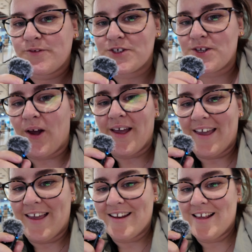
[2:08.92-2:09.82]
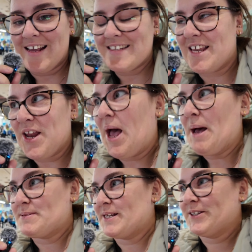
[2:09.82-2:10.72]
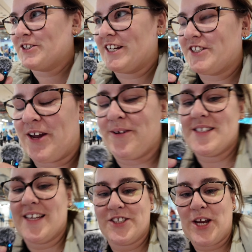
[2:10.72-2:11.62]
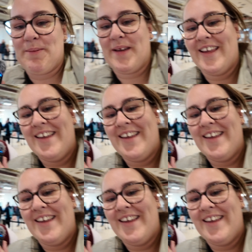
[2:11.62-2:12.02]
we've just got here. It's an absolute shit show, isn't it, Jamie?